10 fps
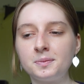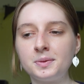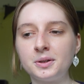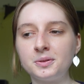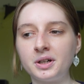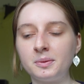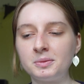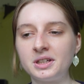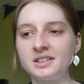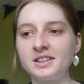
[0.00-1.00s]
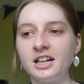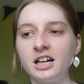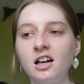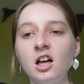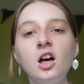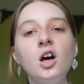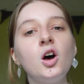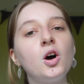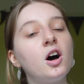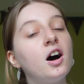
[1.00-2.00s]
But what I remember is that
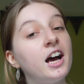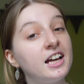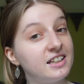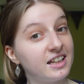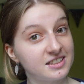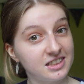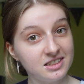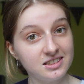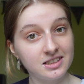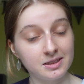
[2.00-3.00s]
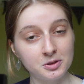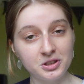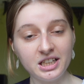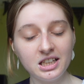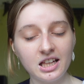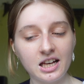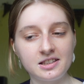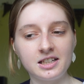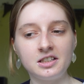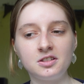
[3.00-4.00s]
I had a lesson in the morning,
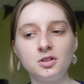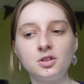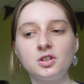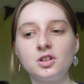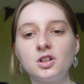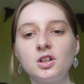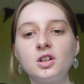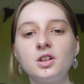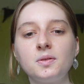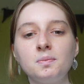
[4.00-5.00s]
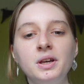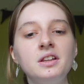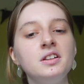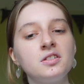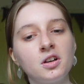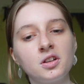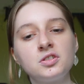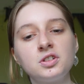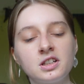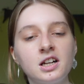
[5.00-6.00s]
and then me and these girls
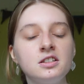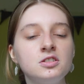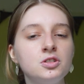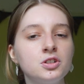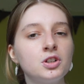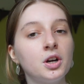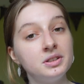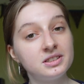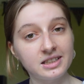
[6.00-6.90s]
decided to go into